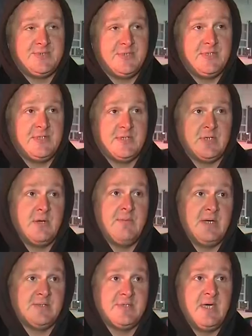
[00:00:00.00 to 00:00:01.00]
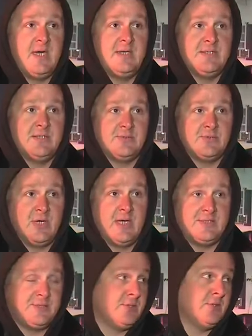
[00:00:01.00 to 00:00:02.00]
Proceeded to come outside and
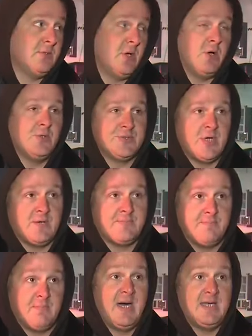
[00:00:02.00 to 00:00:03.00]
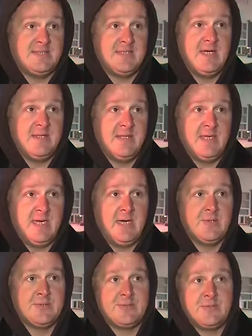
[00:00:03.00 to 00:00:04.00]
try to hose off my side of the
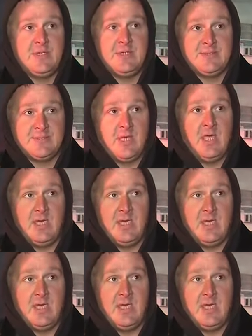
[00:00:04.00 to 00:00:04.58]
house because